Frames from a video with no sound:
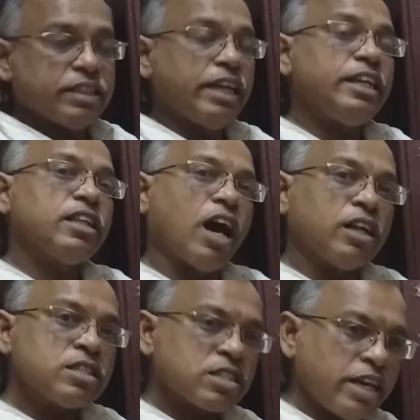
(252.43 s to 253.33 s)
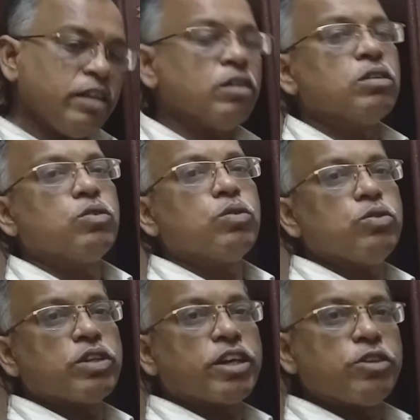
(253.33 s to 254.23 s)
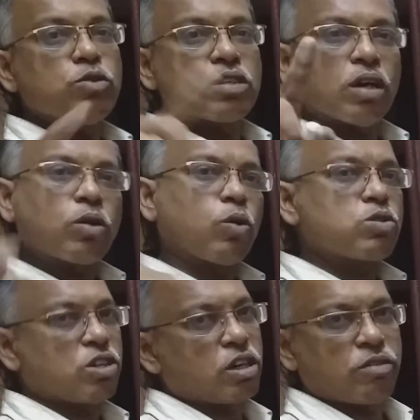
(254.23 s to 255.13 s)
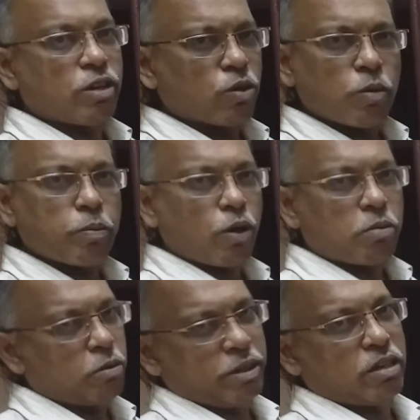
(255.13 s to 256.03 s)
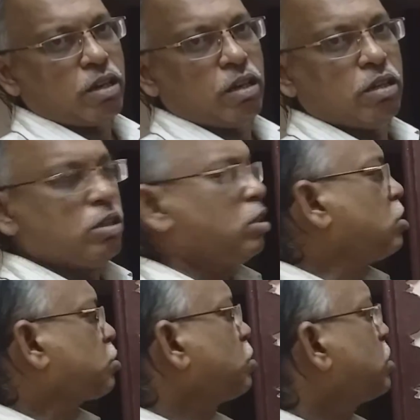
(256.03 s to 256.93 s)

Then in the answer you can use the closed interval, no problem at all. So